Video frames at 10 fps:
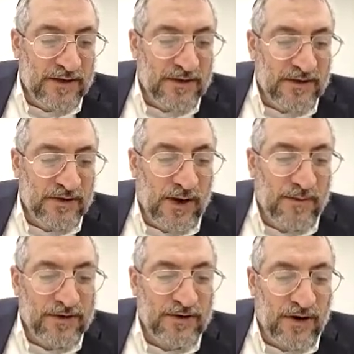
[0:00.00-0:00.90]
sending you
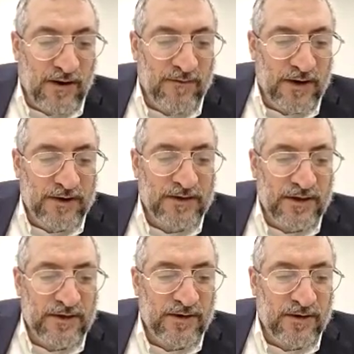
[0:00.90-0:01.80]
away because you're
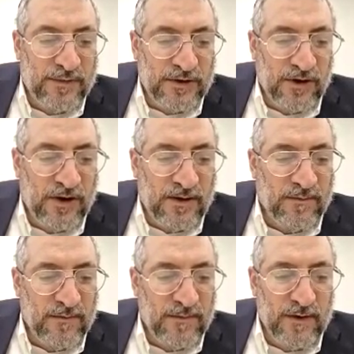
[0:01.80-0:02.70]
avoinus and you're
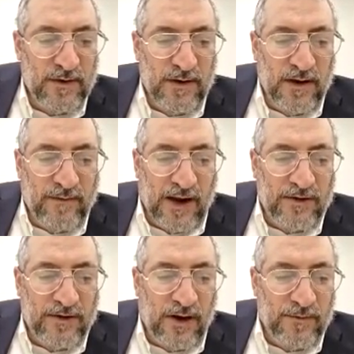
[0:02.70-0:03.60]
pishoyim.
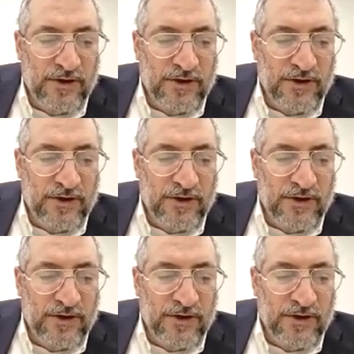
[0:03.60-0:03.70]
David